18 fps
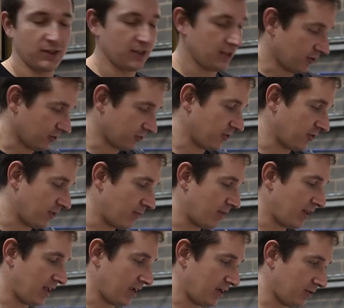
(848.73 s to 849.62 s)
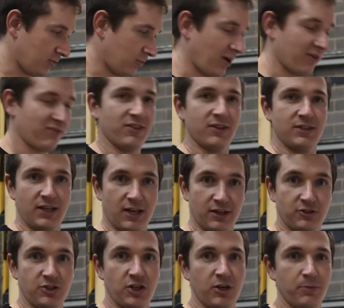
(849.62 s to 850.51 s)
Because at the minute, we're having the
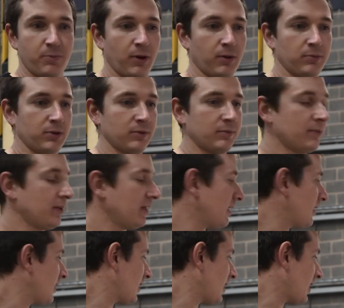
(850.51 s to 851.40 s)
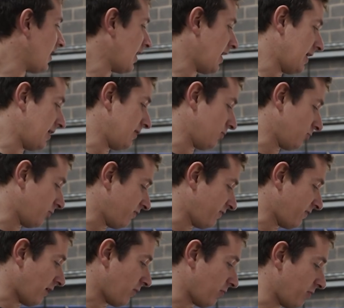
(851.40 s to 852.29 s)
DSG problem, and we
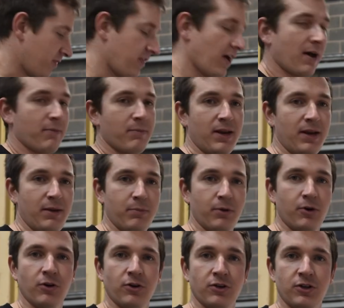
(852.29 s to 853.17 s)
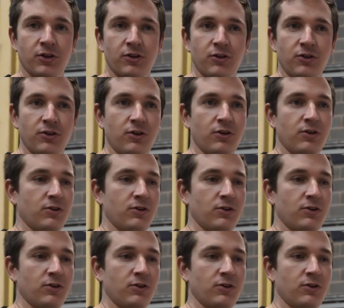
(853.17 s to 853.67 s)
found that many broken,